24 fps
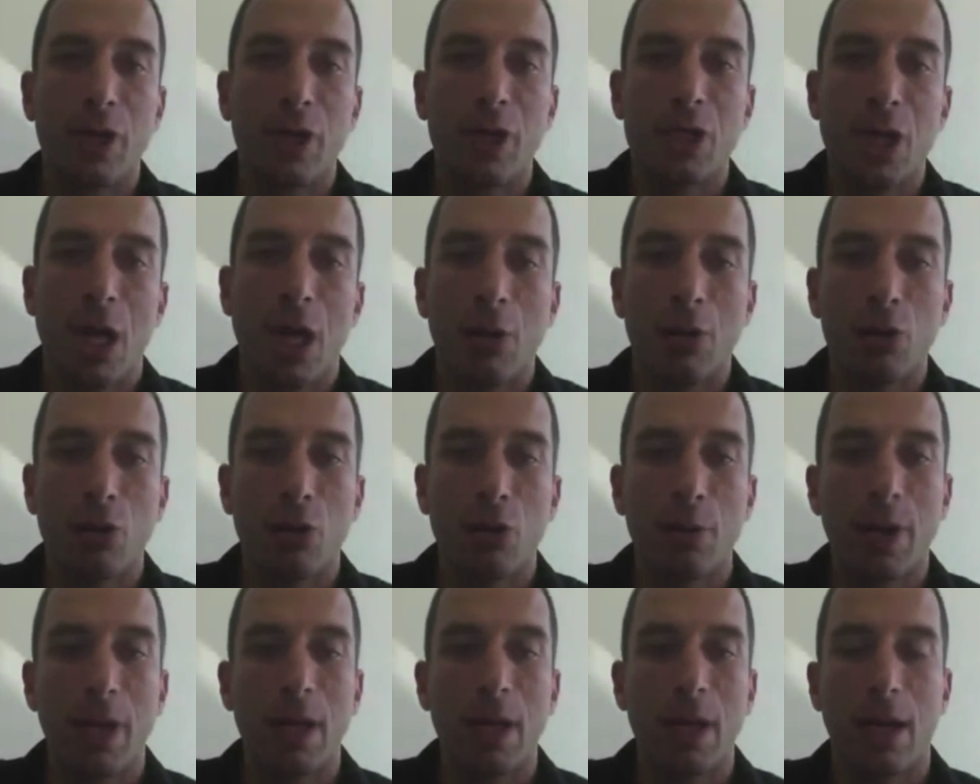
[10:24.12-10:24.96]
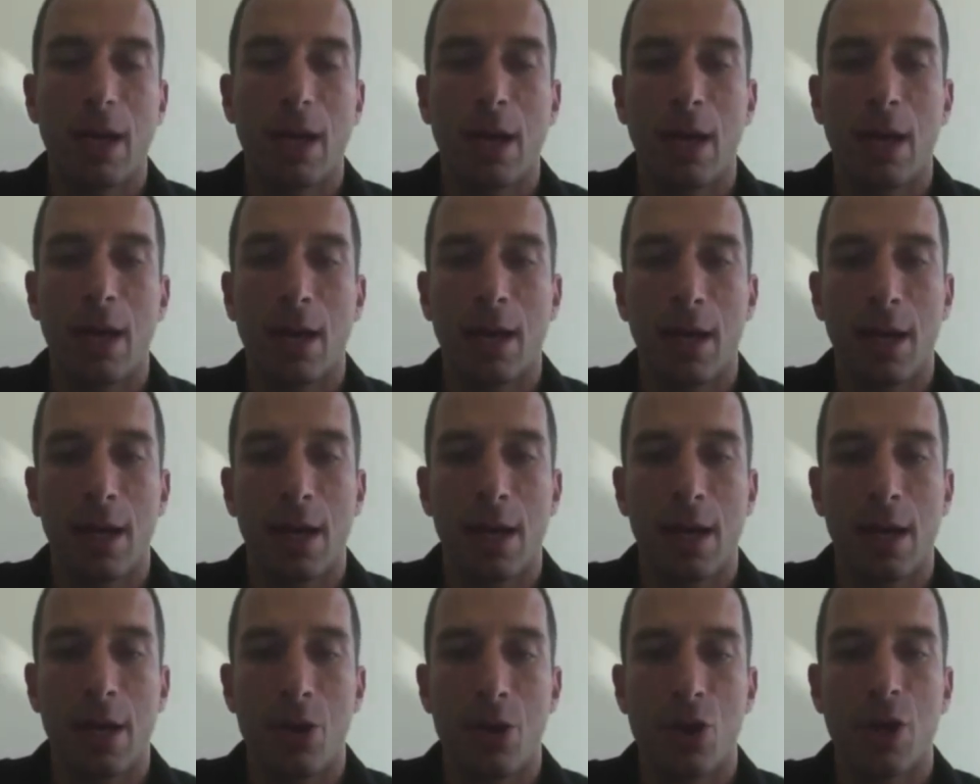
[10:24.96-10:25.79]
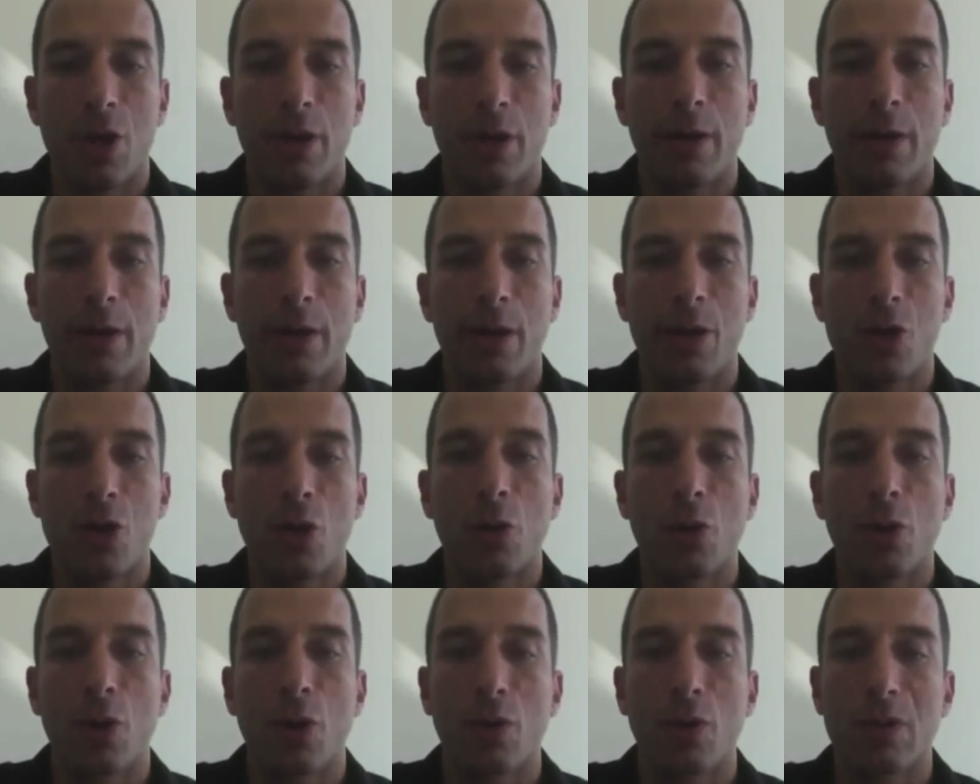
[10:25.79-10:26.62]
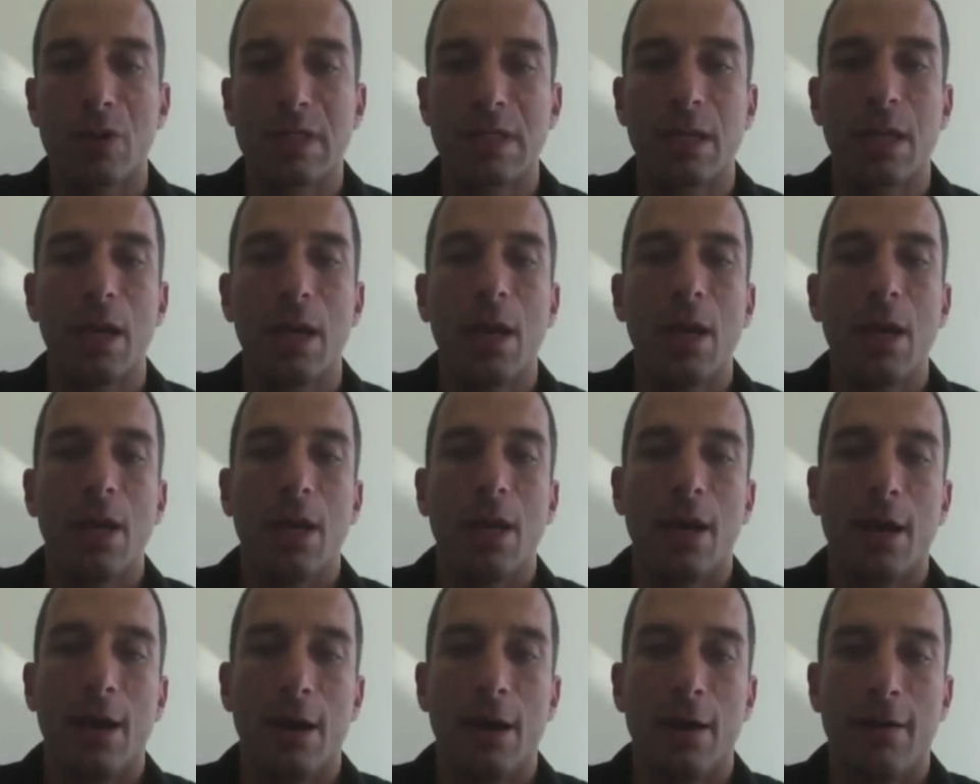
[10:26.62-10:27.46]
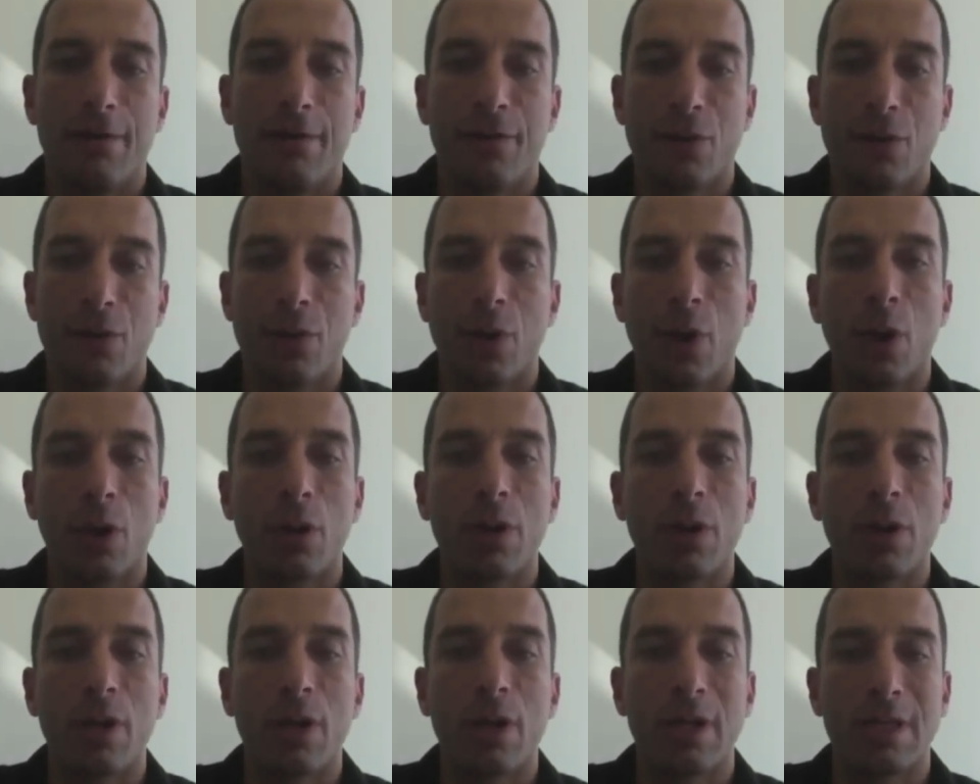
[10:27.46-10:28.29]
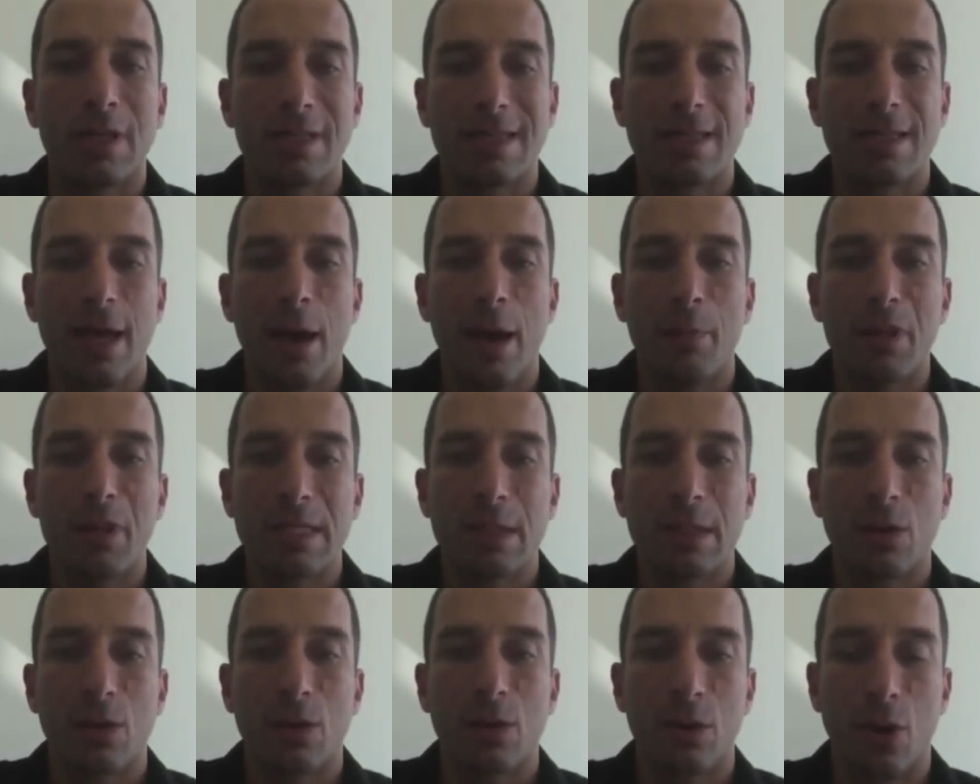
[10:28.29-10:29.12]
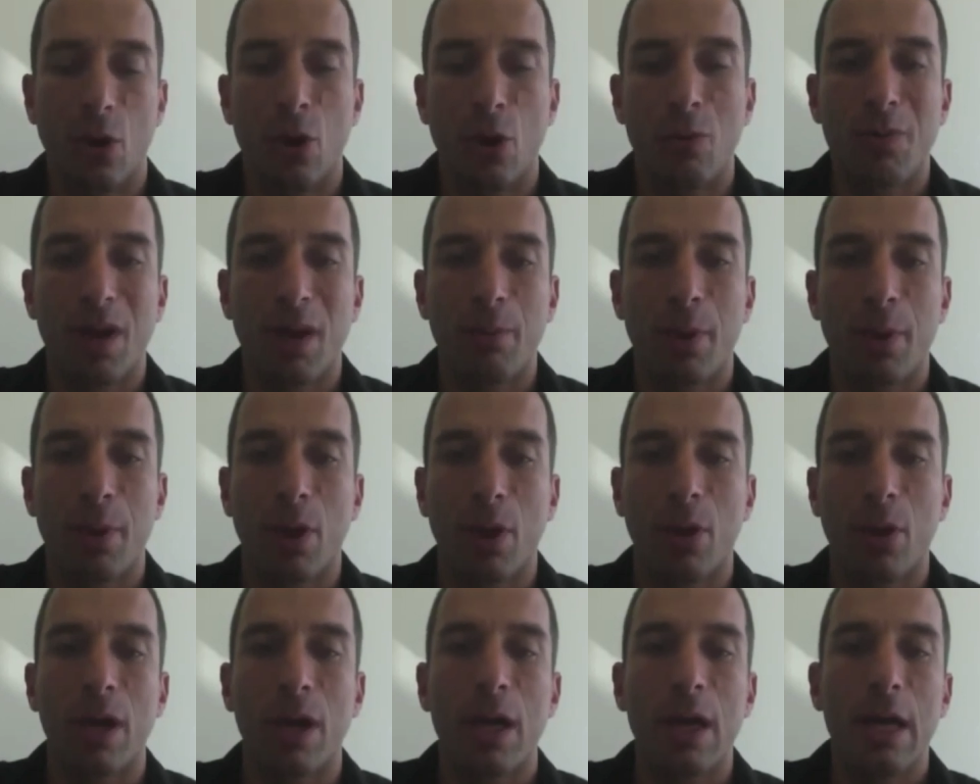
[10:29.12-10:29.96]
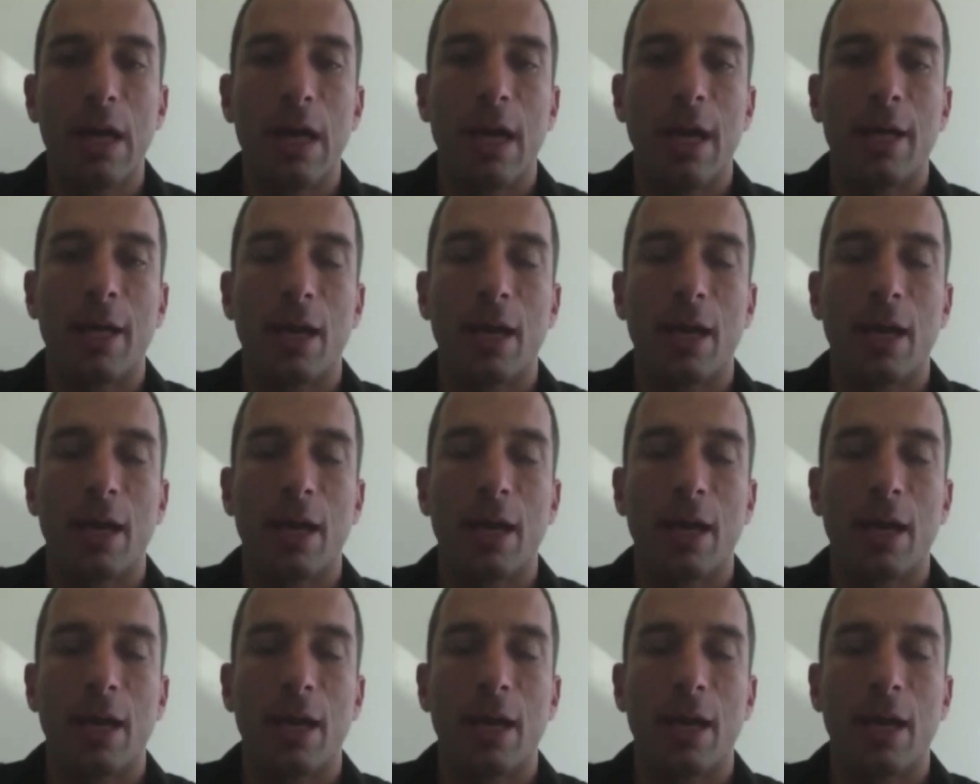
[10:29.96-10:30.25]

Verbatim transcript: to reach out to me. I'll uh, share show notes uh, for all this episode on my blog,